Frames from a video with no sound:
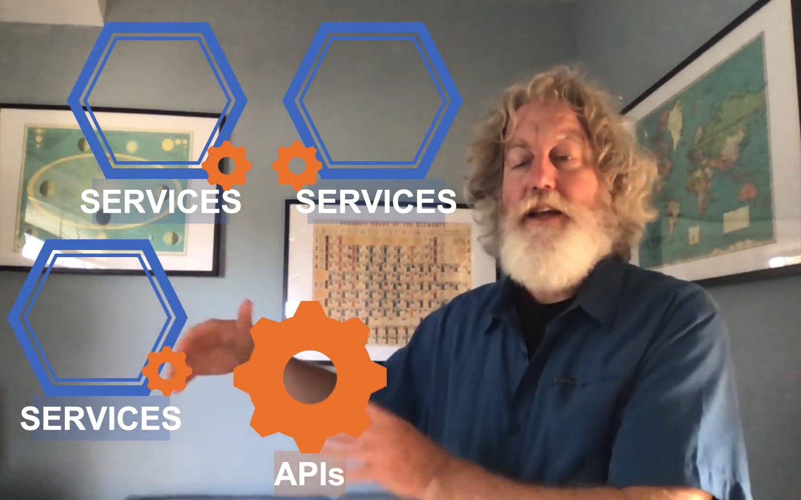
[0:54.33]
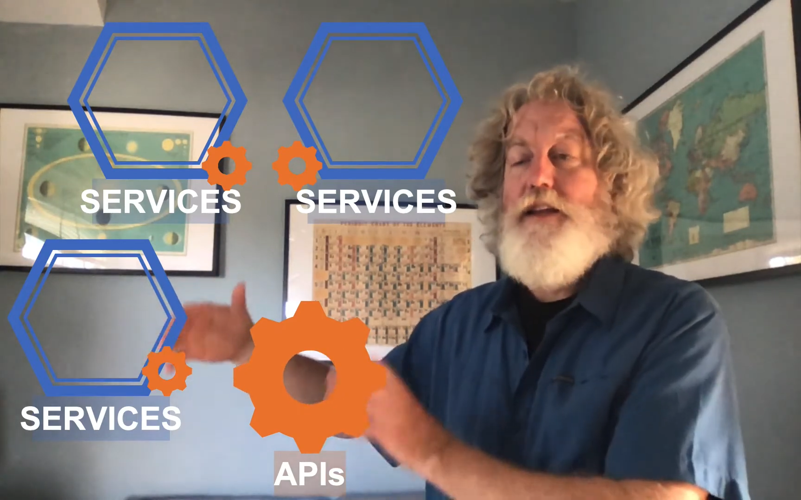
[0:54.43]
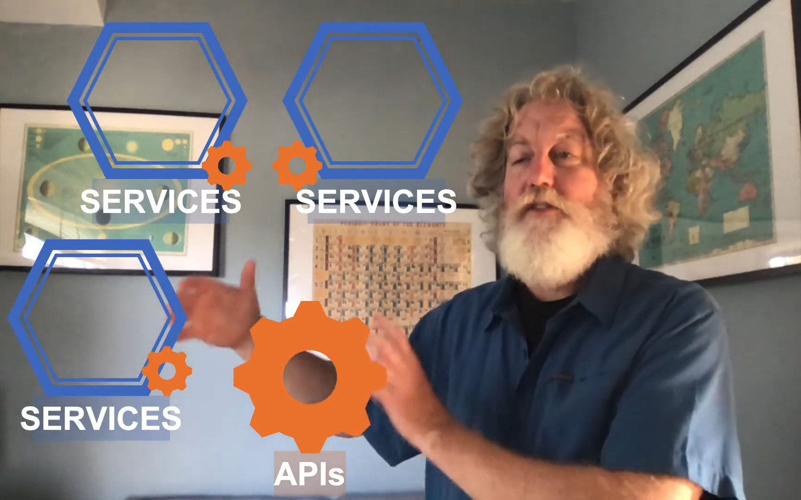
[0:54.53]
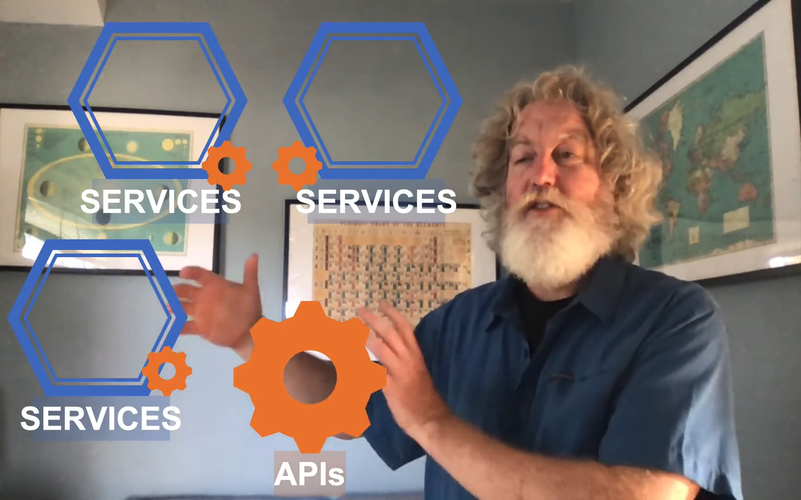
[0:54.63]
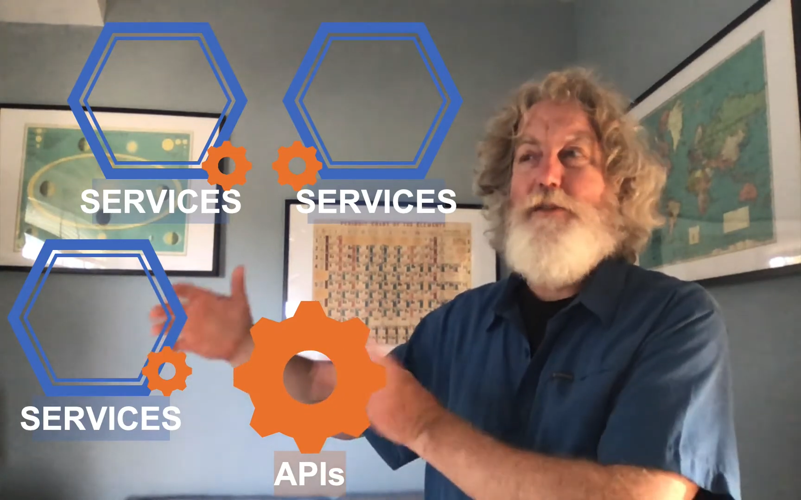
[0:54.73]

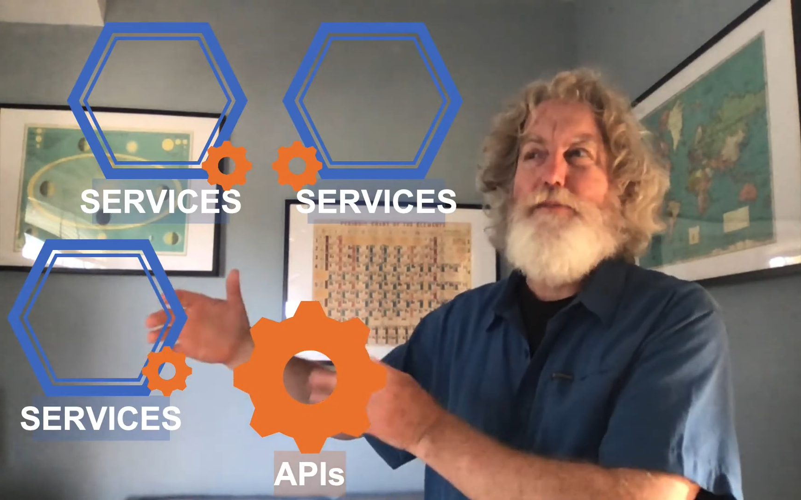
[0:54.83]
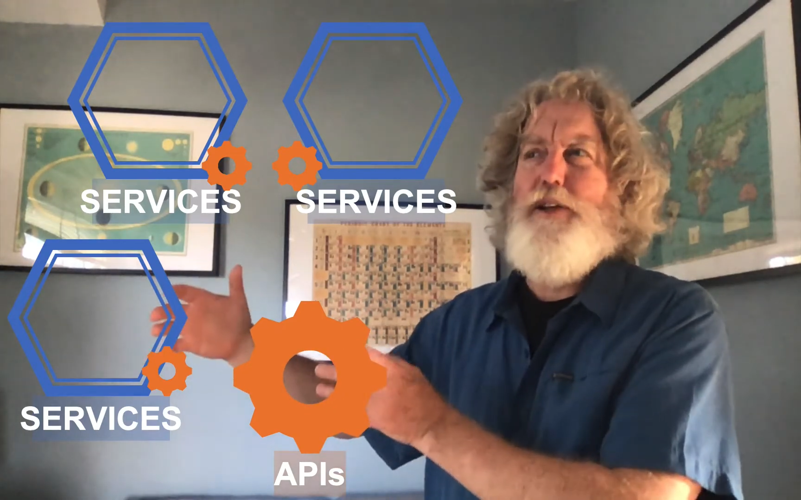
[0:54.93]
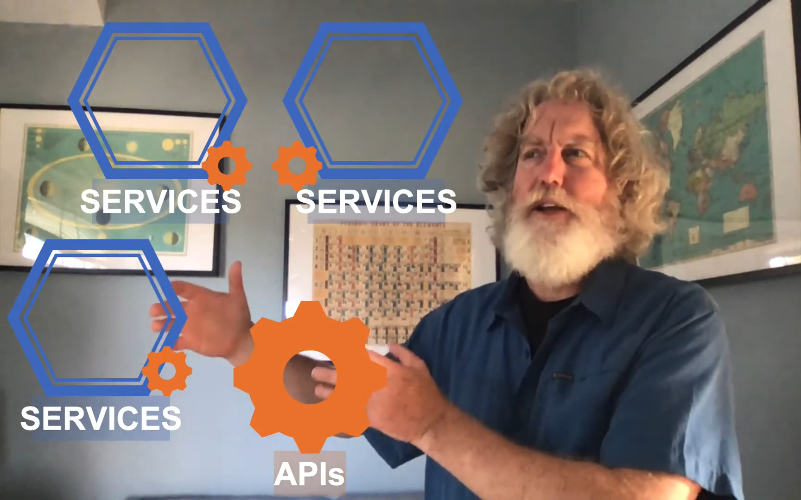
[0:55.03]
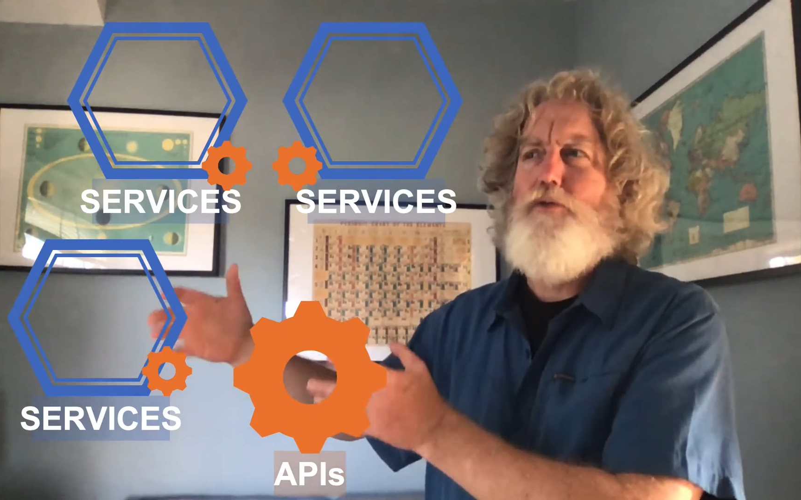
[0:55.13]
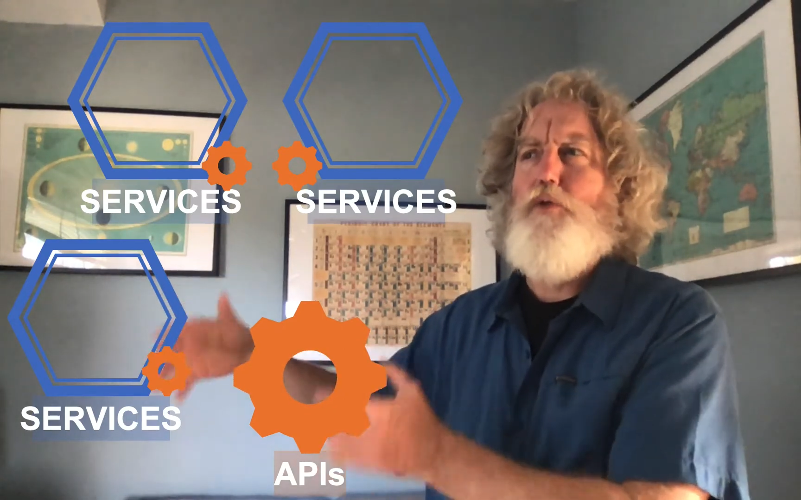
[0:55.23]
This is a
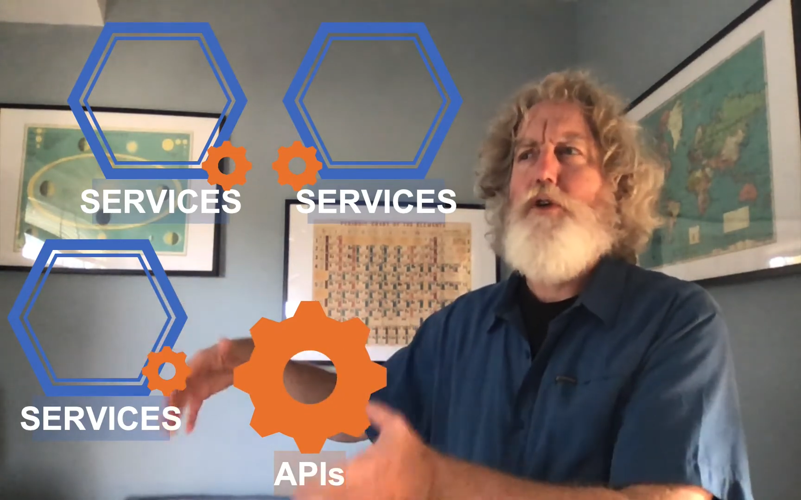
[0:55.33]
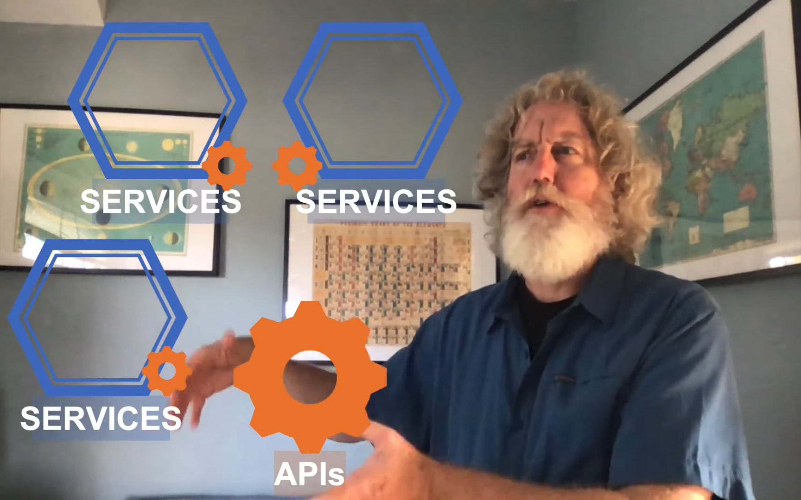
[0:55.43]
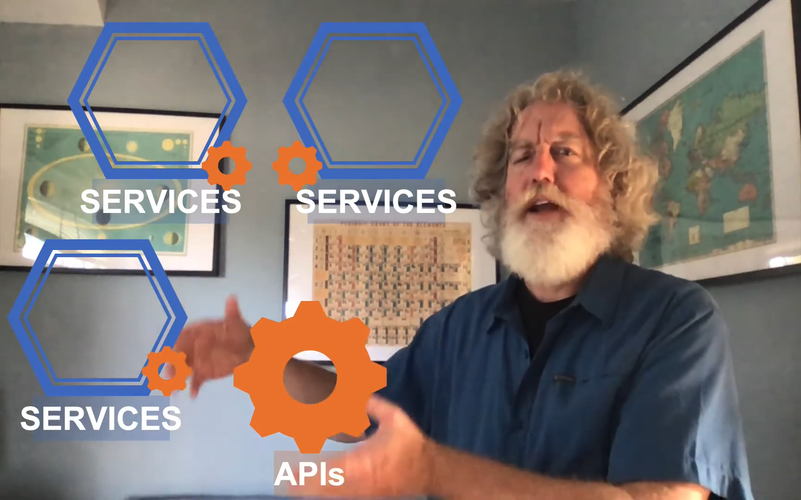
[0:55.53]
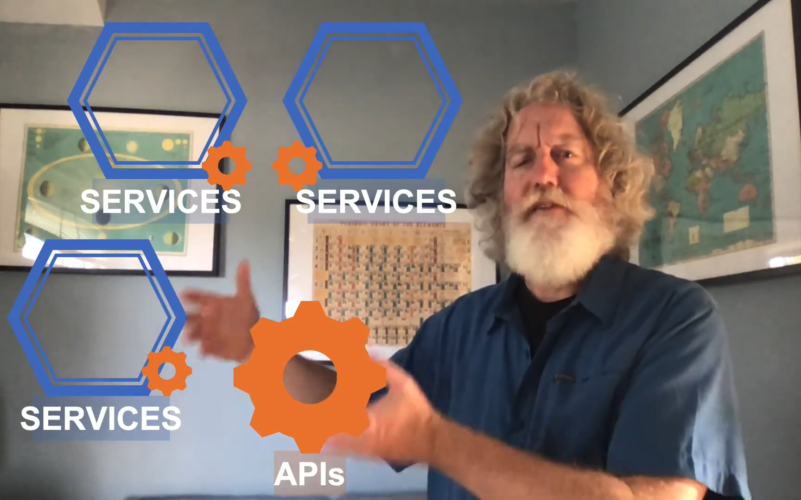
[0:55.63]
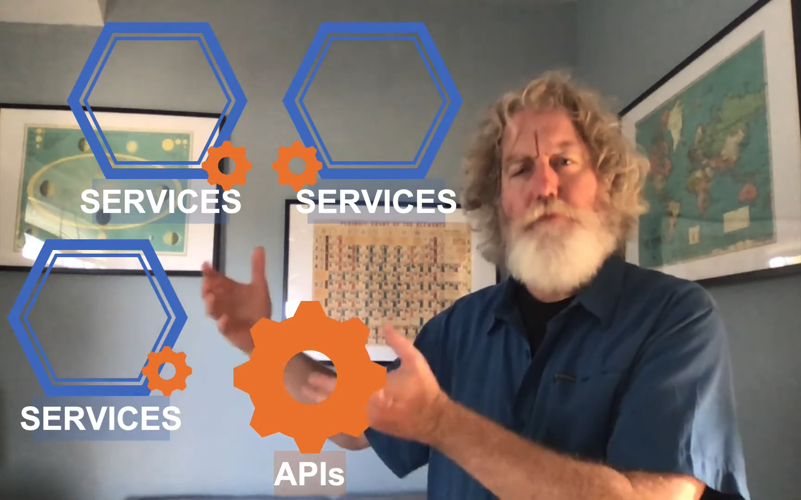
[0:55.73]
place where you
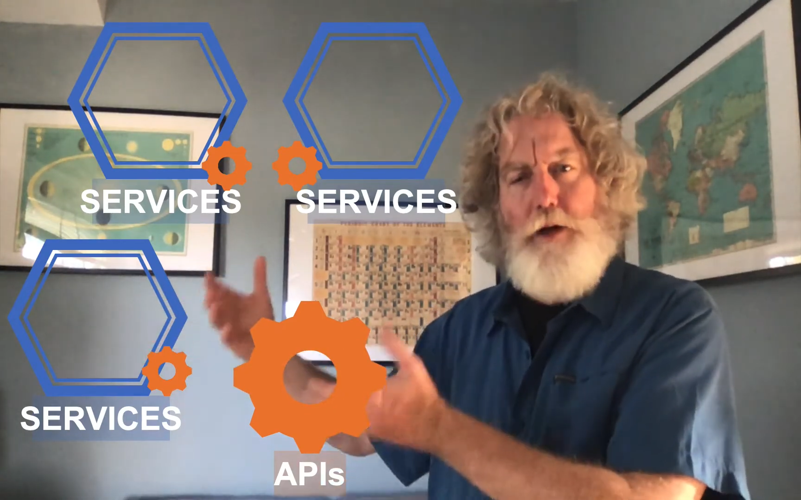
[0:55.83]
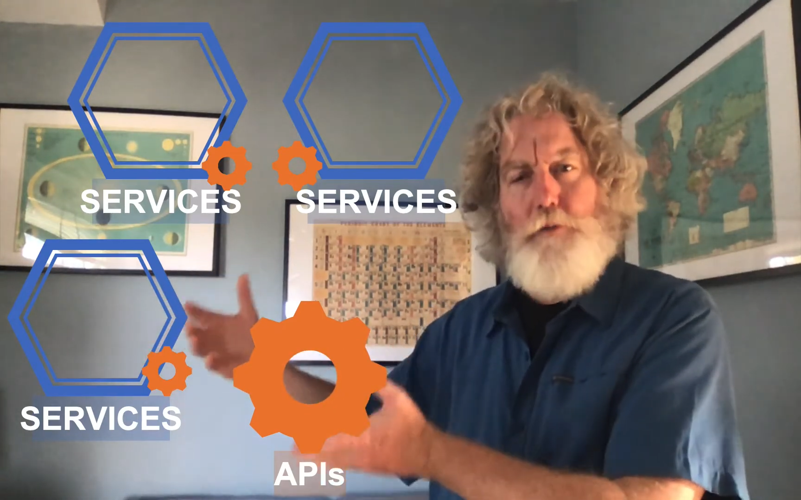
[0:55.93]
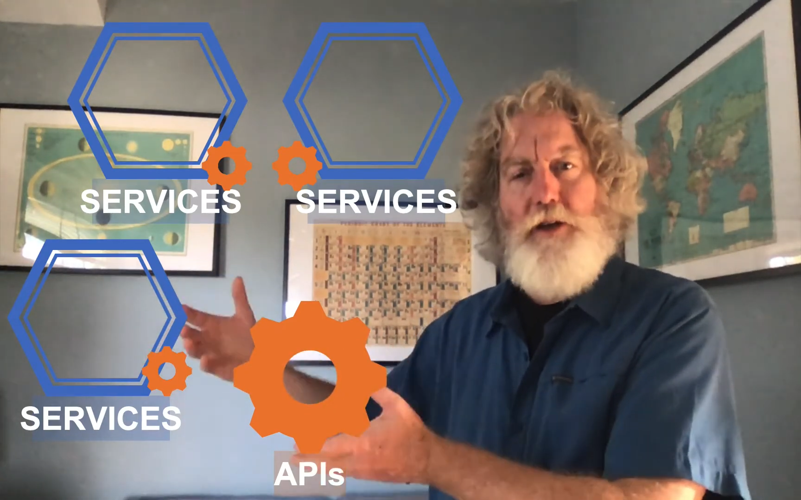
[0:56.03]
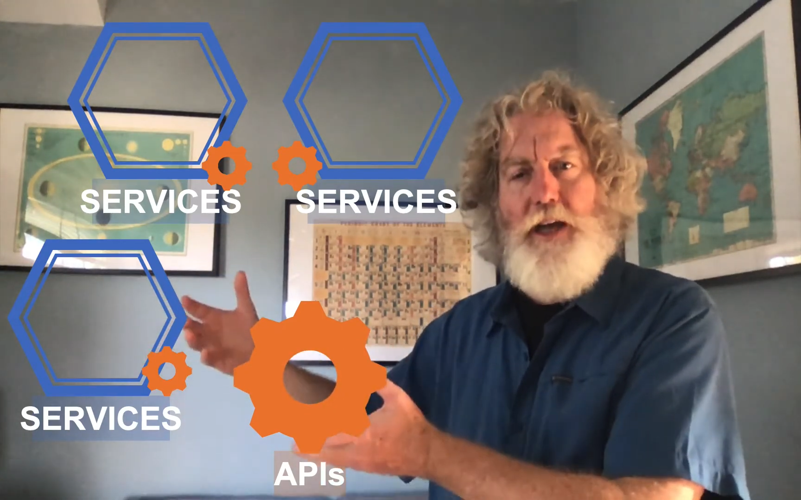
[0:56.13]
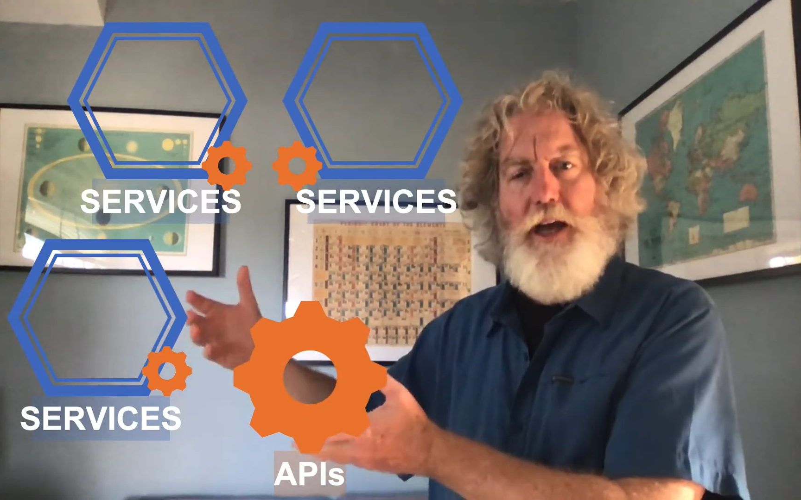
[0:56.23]
can have
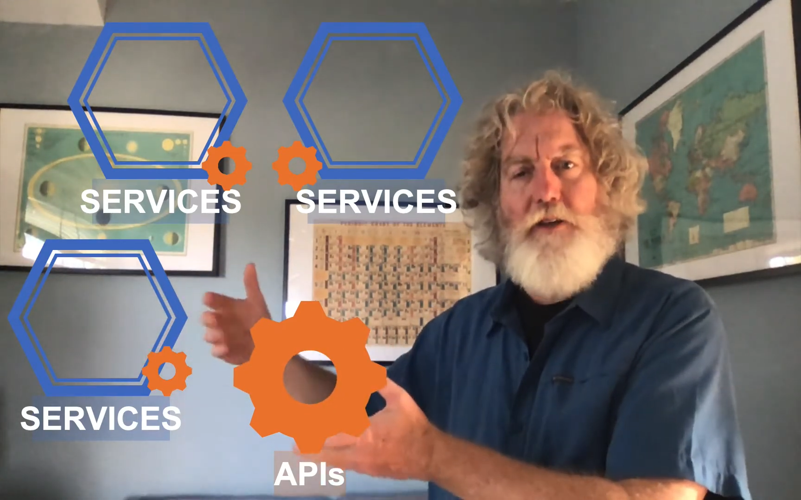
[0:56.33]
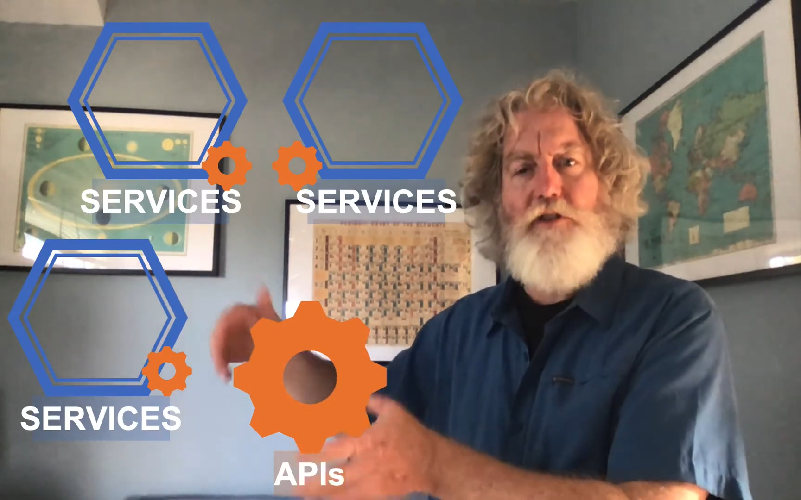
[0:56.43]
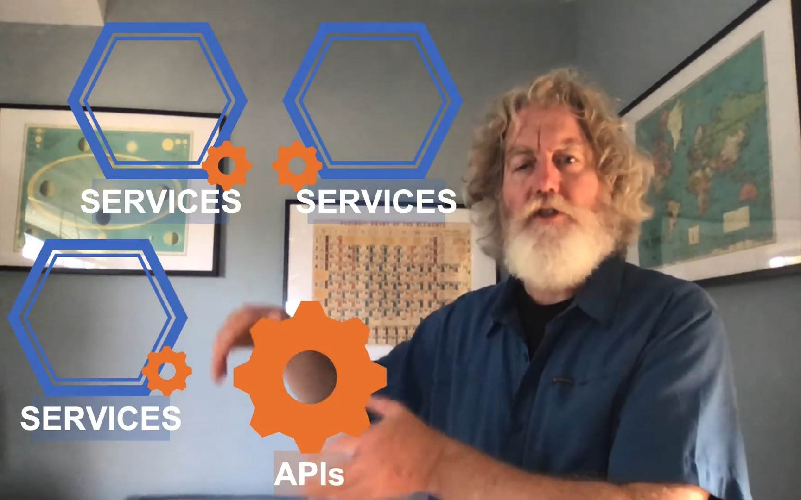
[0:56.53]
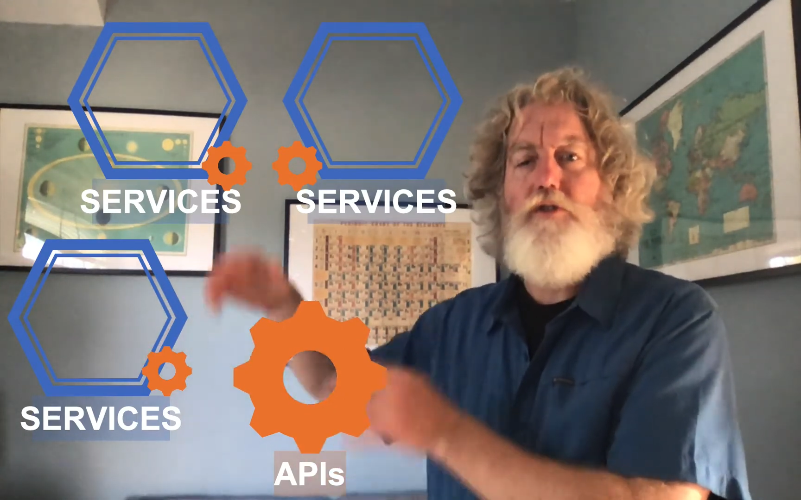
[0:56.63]
public access